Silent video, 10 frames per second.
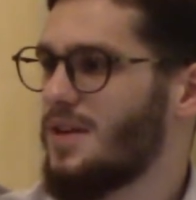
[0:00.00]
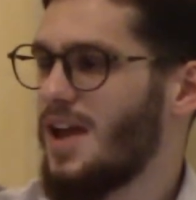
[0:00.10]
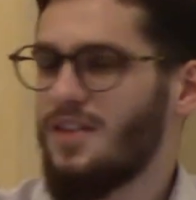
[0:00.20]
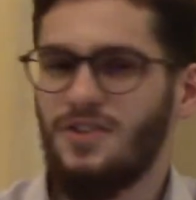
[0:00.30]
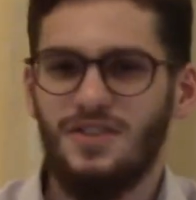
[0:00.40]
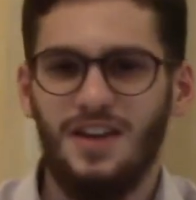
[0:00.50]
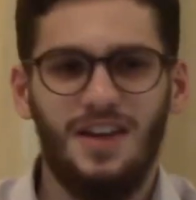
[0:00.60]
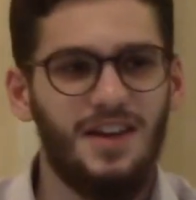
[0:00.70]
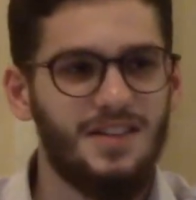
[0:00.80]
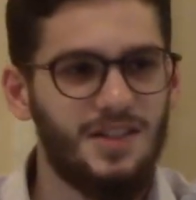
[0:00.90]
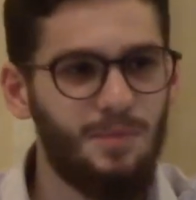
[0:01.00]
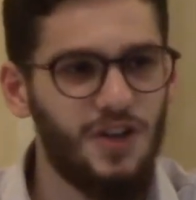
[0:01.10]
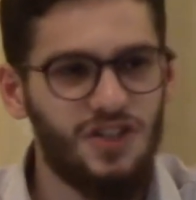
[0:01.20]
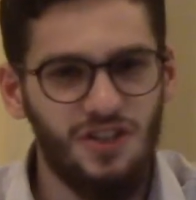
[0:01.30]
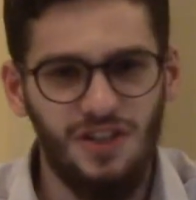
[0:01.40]
And there's like a
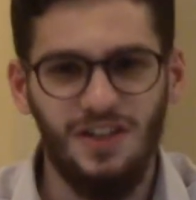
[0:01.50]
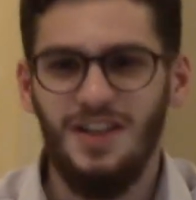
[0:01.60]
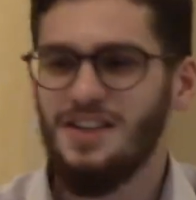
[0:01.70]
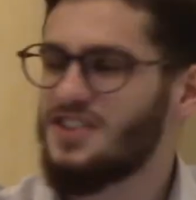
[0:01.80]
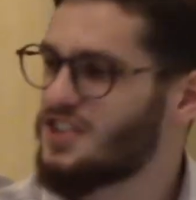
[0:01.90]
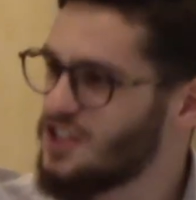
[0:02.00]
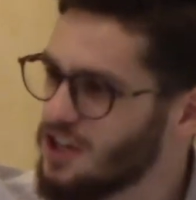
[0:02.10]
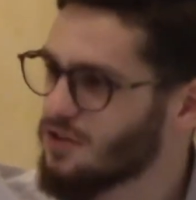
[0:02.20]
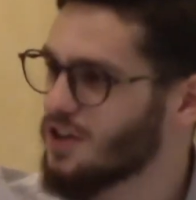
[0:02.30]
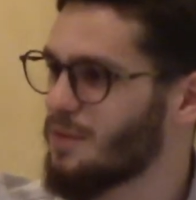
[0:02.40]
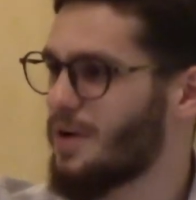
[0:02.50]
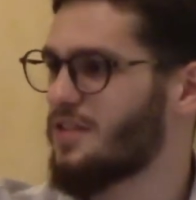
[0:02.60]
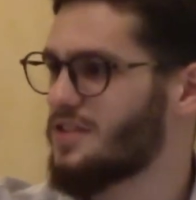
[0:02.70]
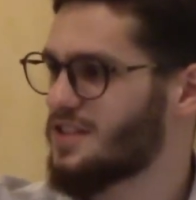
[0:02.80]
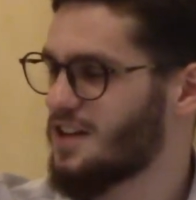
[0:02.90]
special secret
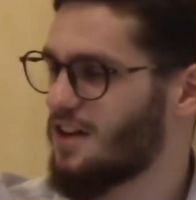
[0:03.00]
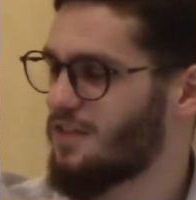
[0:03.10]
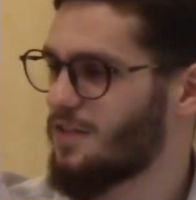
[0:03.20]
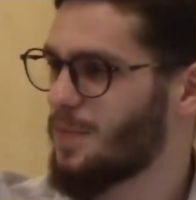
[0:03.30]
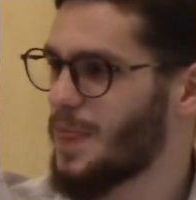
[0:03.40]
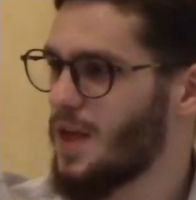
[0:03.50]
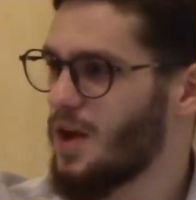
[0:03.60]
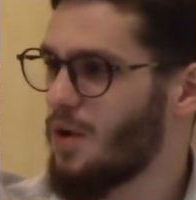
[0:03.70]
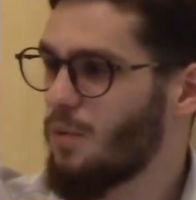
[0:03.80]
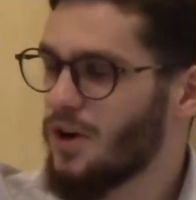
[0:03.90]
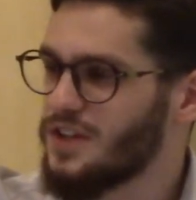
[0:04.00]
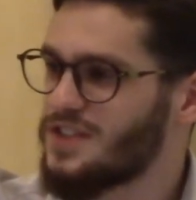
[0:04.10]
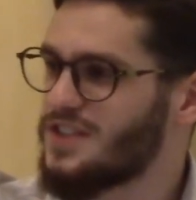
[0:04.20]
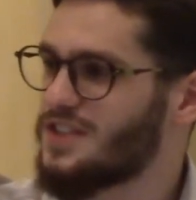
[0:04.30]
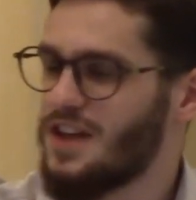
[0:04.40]
about this staff. Where is
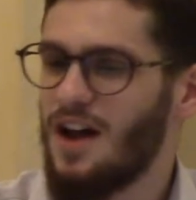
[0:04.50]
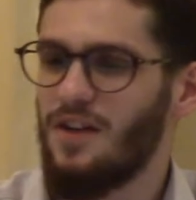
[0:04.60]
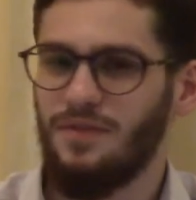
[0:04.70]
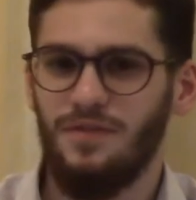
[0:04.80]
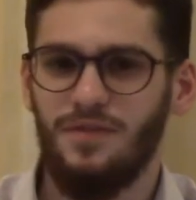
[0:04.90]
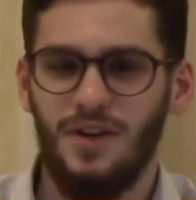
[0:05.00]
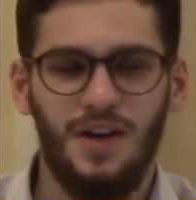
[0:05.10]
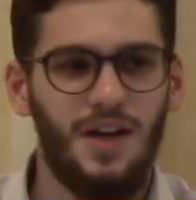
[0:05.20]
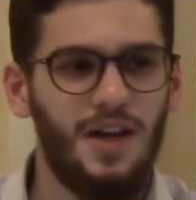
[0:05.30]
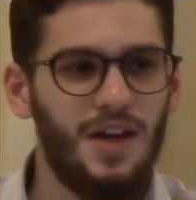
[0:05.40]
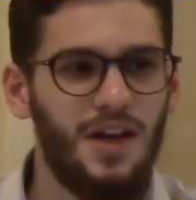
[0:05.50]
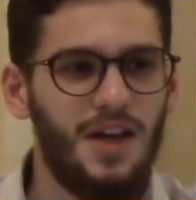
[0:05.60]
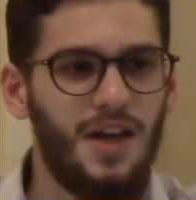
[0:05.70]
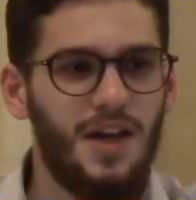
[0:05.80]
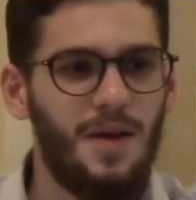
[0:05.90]
the staff?
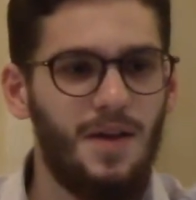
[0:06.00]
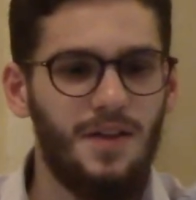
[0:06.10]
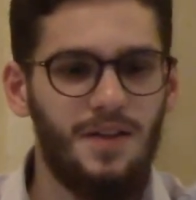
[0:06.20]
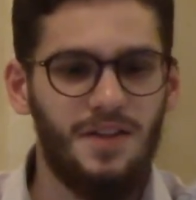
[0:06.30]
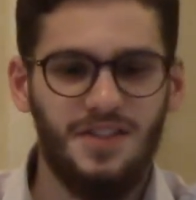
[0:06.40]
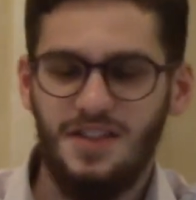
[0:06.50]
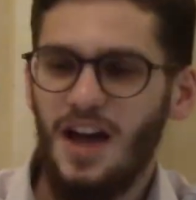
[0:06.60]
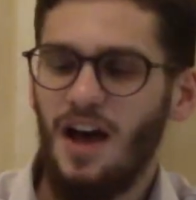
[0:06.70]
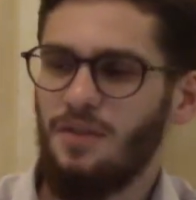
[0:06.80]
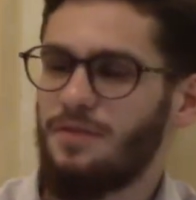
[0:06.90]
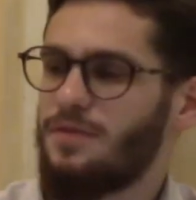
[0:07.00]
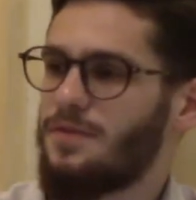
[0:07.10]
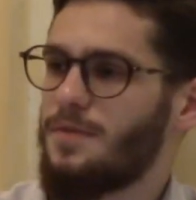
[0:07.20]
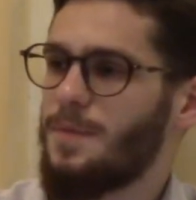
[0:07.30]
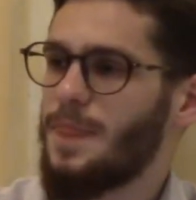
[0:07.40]
The staff,
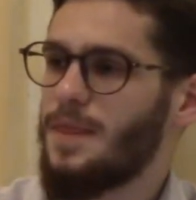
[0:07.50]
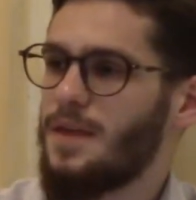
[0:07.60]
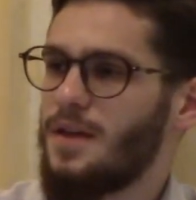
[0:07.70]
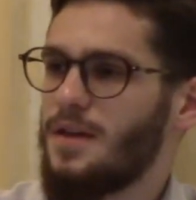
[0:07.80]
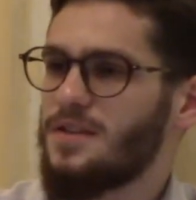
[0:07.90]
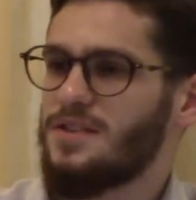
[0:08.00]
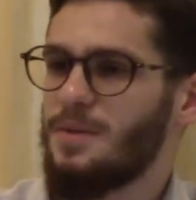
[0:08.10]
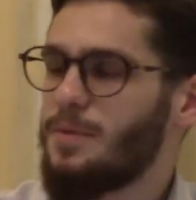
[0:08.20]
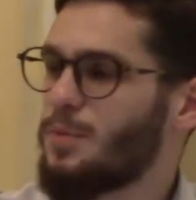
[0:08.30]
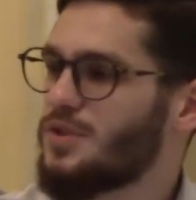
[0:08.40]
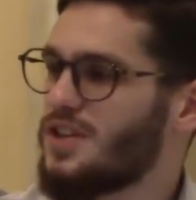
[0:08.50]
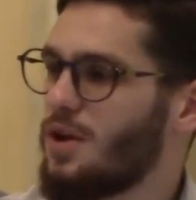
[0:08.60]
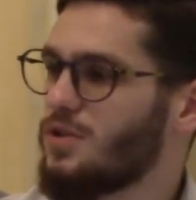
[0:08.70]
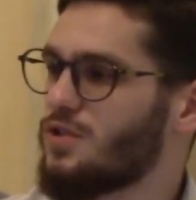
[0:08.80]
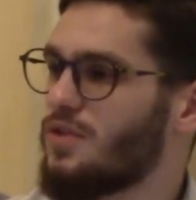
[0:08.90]
some people say
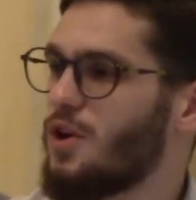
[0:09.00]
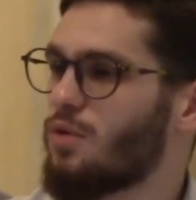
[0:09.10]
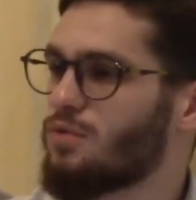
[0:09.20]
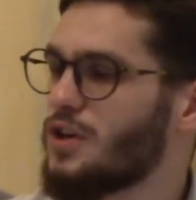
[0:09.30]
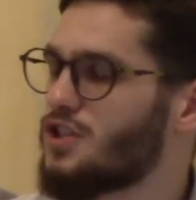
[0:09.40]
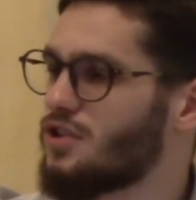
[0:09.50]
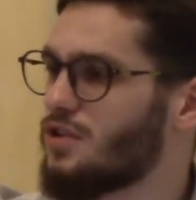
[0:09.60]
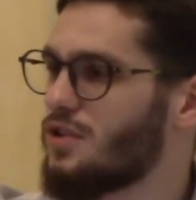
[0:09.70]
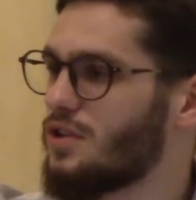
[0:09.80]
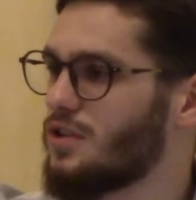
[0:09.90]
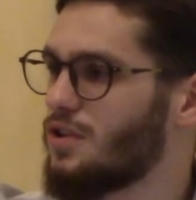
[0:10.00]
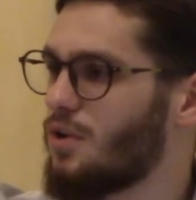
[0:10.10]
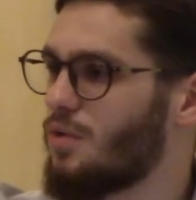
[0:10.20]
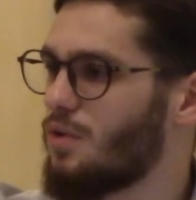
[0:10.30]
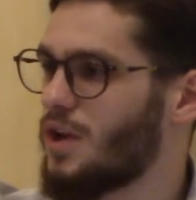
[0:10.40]
also the original,
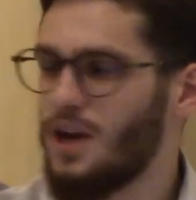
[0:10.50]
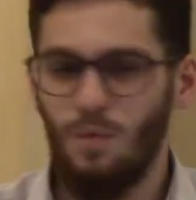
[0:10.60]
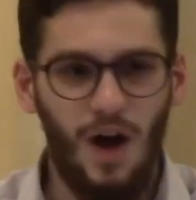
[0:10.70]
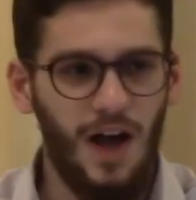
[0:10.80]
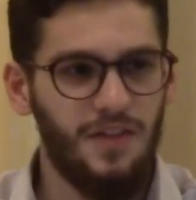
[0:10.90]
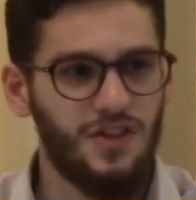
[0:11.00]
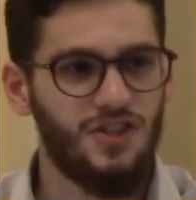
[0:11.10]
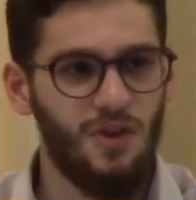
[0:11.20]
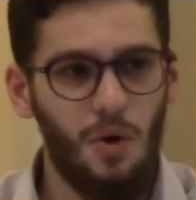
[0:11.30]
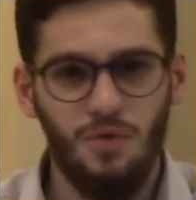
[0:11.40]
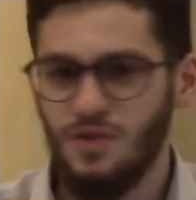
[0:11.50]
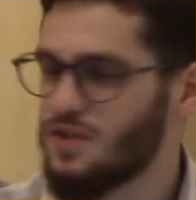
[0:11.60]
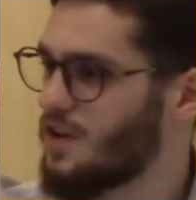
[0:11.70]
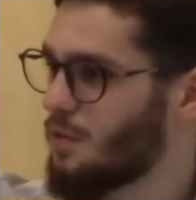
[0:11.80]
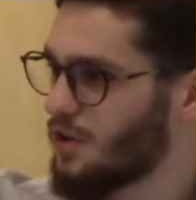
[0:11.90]
al-wah, the
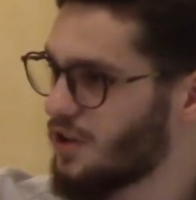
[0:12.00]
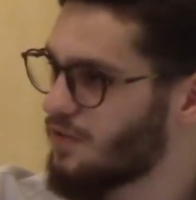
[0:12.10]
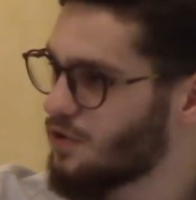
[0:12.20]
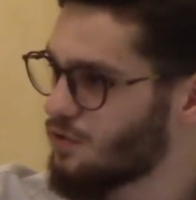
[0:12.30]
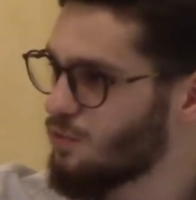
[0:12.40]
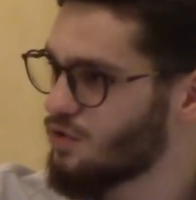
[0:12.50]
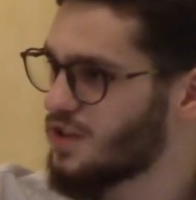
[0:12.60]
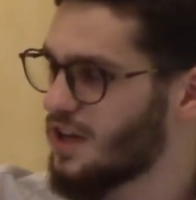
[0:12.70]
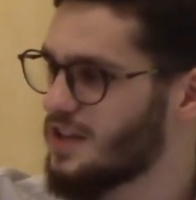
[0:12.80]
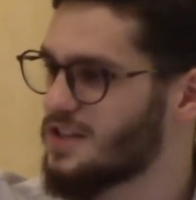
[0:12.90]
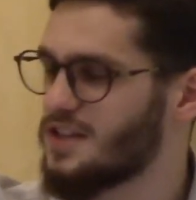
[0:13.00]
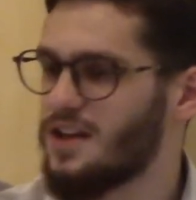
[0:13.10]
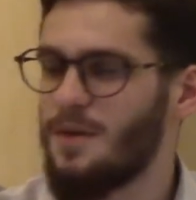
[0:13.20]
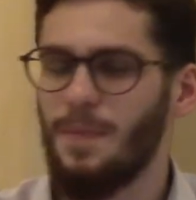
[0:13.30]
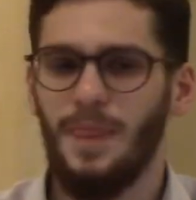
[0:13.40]
stones that were given to Musa alayhi salam.